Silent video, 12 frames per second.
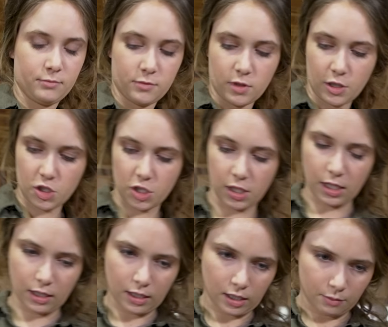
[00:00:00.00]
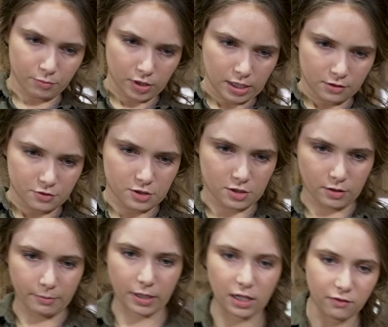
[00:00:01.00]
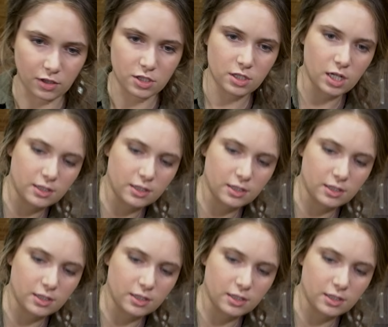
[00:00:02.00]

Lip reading: Actually getting kind of brown, so I might even cut